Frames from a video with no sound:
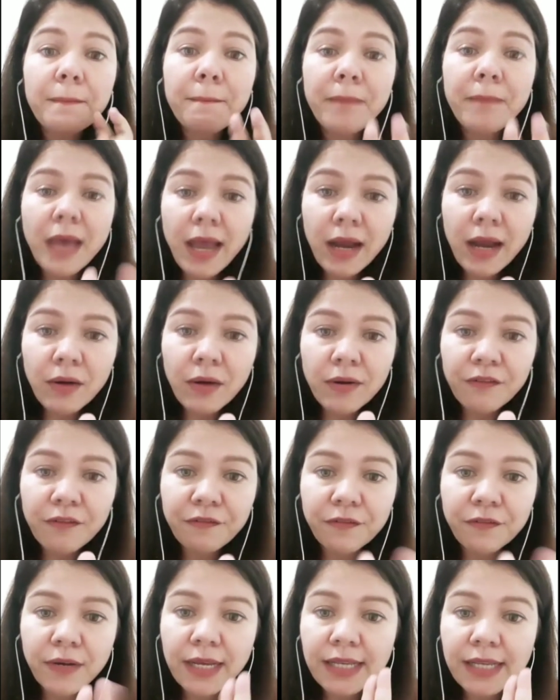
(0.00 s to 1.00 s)

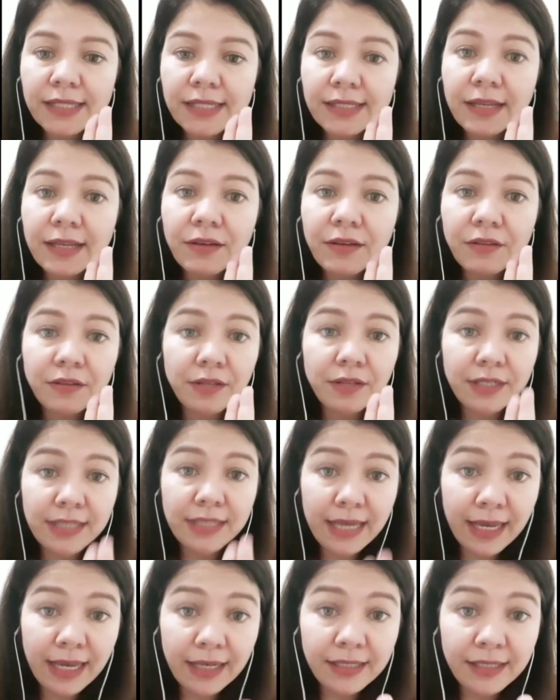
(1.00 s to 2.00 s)
Paraphrase the
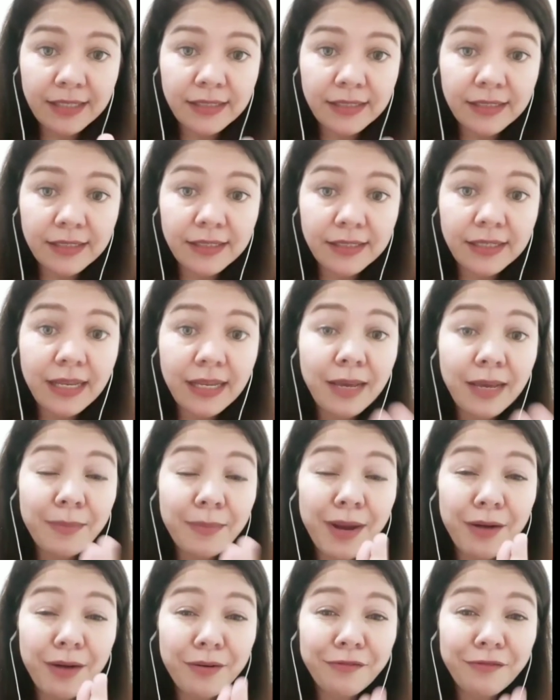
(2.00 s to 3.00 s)
texts.
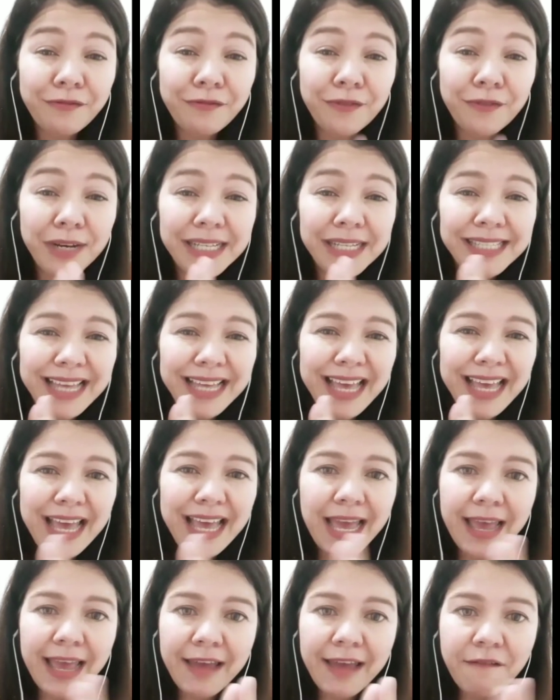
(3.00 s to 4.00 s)
Paraphrase
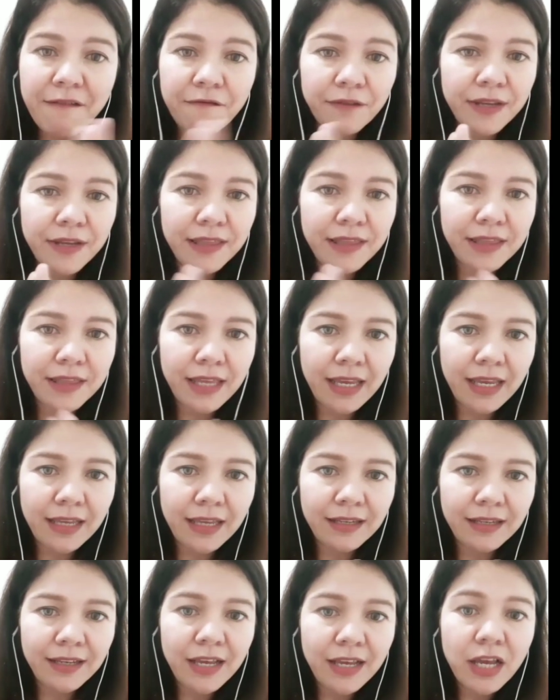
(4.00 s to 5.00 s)

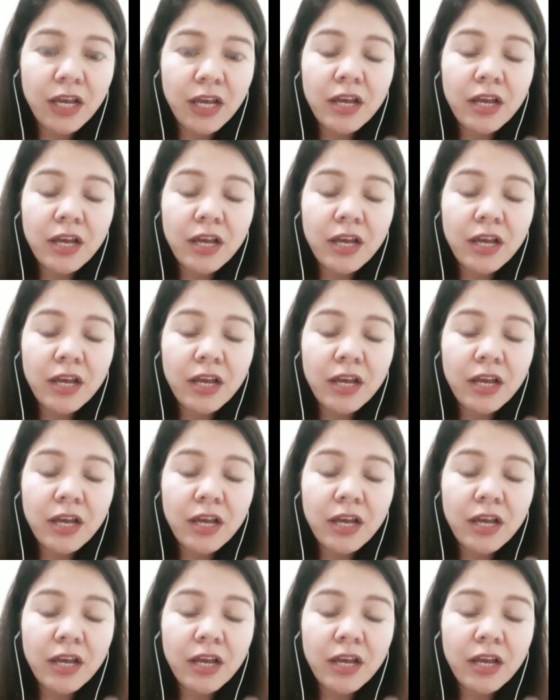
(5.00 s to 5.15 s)
everything.